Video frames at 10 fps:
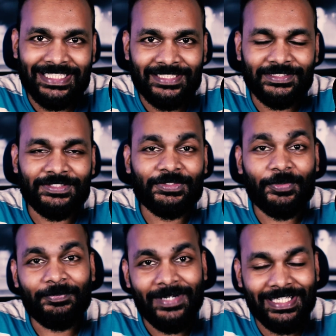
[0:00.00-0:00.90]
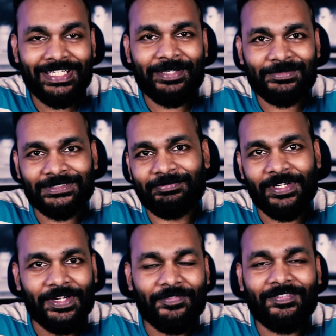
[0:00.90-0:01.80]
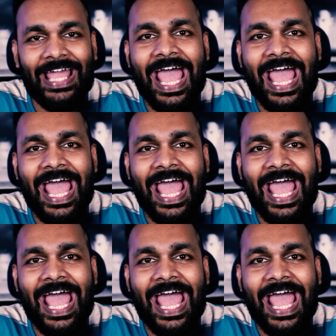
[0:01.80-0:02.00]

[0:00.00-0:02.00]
Sciences Dope. My name is Pranav,